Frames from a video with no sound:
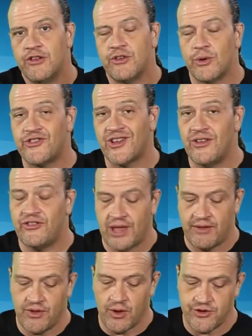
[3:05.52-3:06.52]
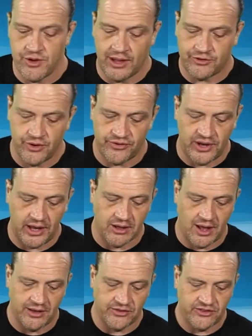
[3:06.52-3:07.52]
So it's going to save you on your electricity
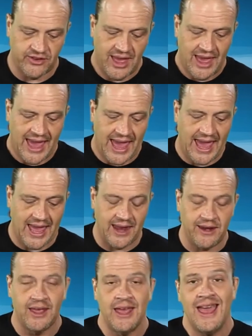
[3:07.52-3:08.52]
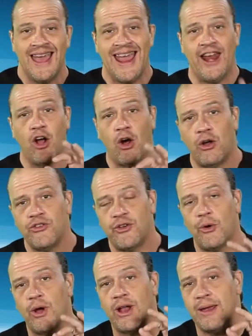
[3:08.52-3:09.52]
costs, and it
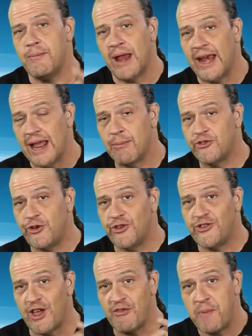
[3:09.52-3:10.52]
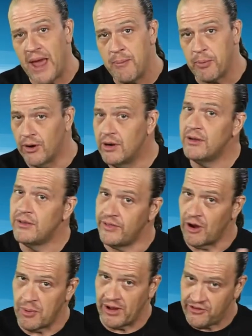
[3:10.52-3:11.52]
also enables you to save paper,
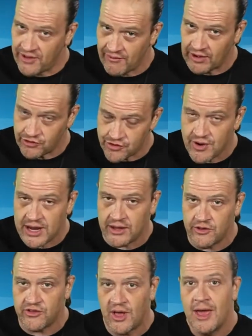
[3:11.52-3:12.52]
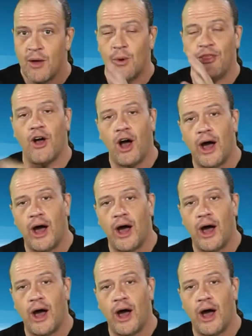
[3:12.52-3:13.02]
thereby saving trees, with